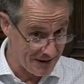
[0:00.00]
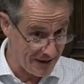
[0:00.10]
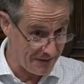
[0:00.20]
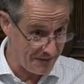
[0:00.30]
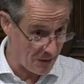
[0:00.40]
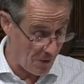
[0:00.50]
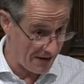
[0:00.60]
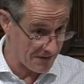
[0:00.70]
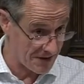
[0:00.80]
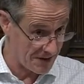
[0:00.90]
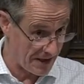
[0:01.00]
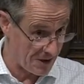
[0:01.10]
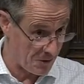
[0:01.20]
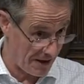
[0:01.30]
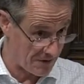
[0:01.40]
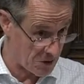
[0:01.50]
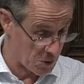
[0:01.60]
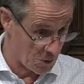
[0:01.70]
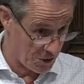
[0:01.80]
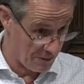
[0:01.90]
If you haven't, then you haven't
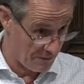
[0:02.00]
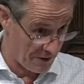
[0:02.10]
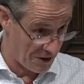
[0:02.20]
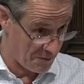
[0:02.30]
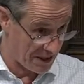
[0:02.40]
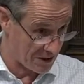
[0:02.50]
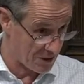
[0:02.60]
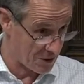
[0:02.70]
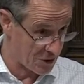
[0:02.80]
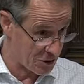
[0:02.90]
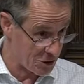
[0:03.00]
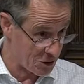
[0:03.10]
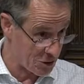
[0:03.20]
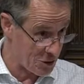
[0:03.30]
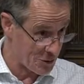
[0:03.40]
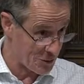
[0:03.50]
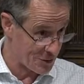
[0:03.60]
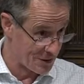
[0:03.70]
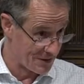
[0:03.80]
taught them a fundamental Christian truth.